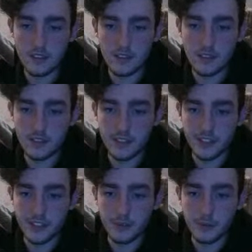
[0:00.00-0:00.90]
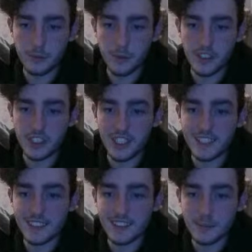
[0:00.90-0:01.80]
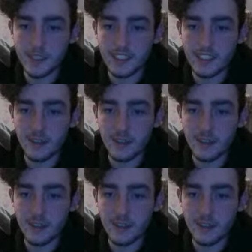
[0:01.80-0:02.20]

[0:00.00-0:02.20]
So we'll probably change this to be